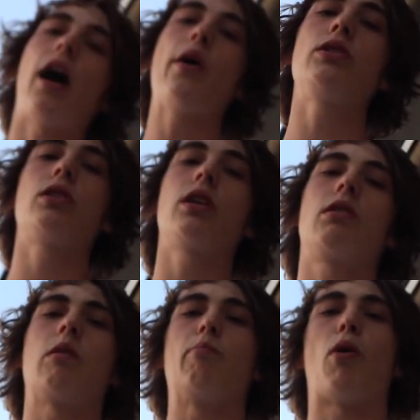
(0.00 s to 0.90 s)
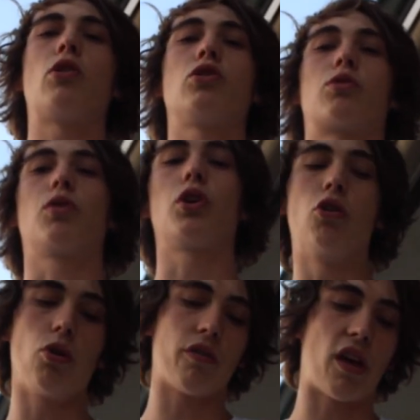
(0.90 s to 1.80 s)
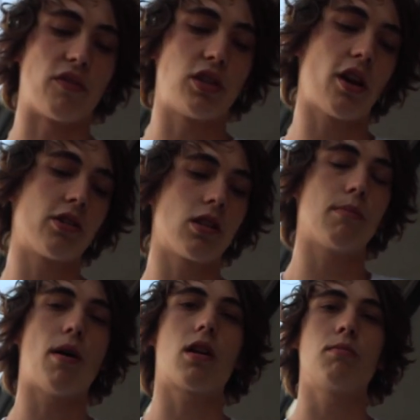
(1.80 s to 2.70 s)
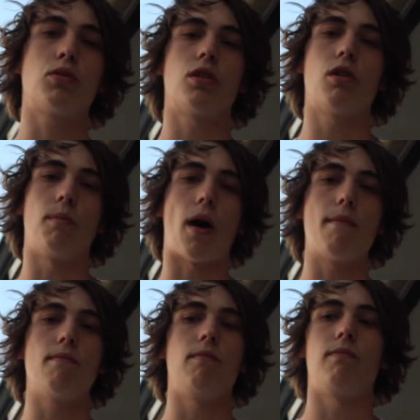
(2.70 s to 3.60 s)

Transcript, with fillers: I always think bars look really cool if they have stickers at the bottom, so I'm